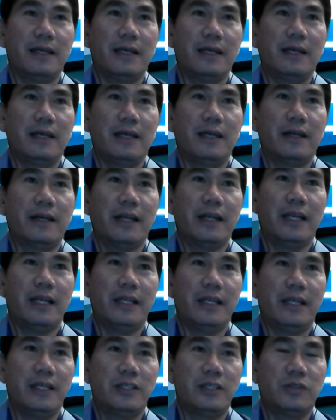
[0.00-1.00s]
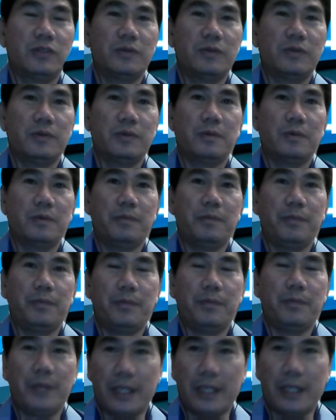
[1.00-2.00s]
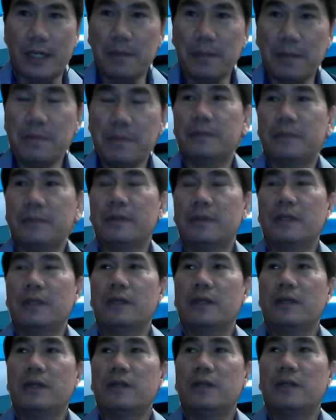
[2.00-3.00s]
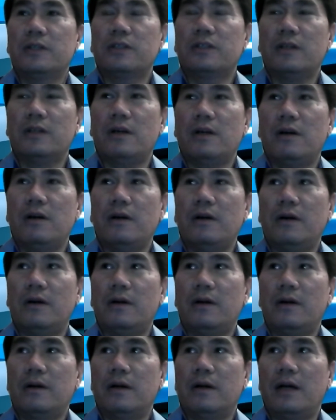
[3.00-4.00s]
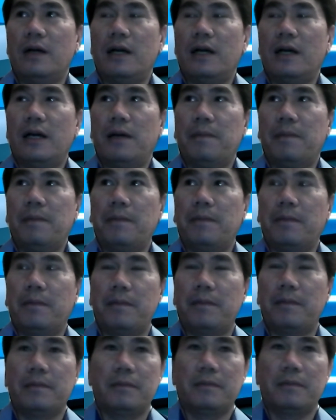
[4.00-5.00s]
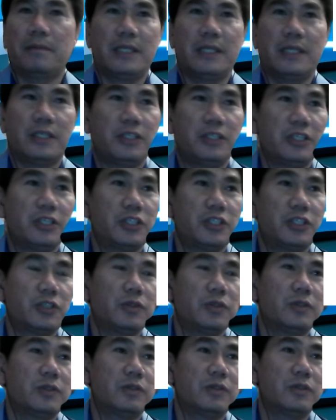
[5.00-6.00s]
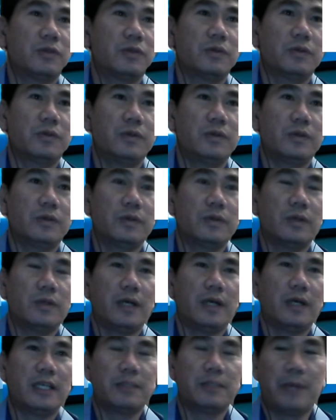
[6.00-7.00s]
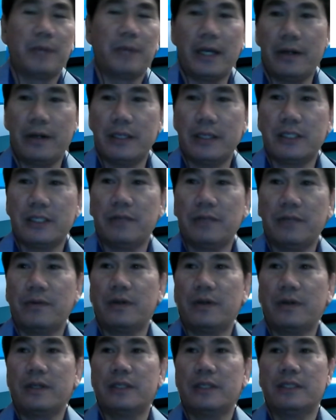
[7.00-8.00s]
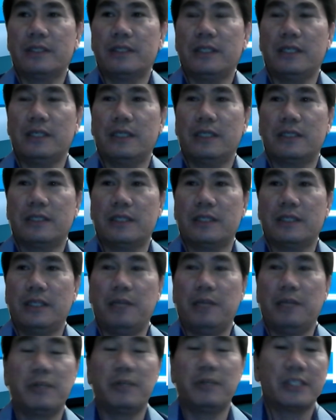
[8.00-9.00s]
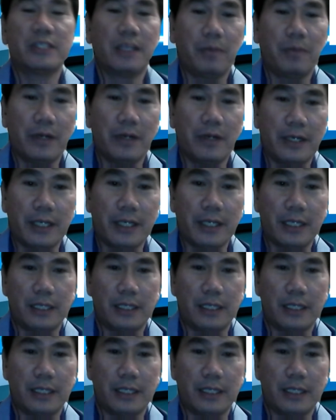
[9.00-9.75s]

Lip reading: really needs to pick up. So, my suggestion to aspiring seafarers is never stop learning,